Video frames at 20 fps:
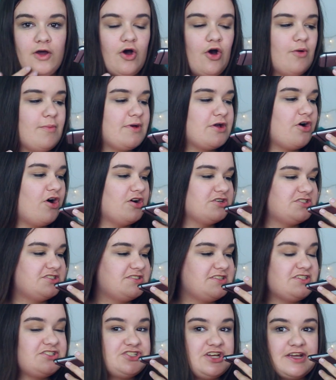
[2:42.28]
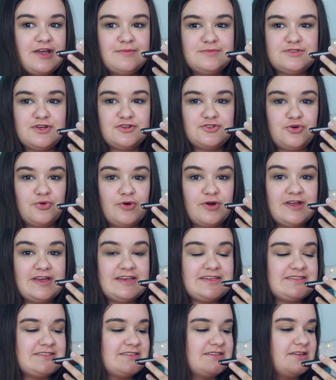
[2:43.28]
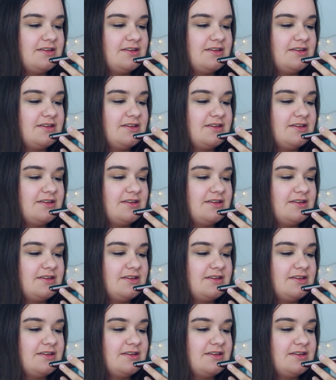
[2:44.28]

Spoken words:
Oh my gosh, is this Jacob Sartorius?